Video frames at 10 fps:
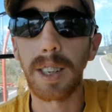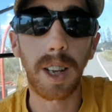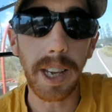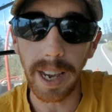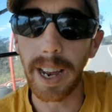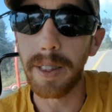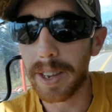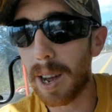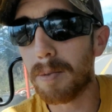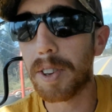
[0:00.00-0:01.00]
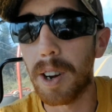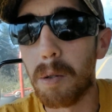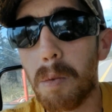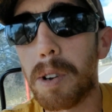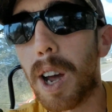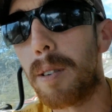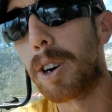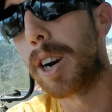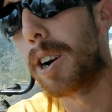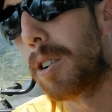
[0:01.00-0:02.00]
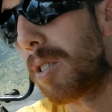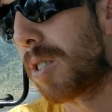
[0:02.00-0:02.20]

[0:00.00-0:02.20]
again, the episode won't be coming out,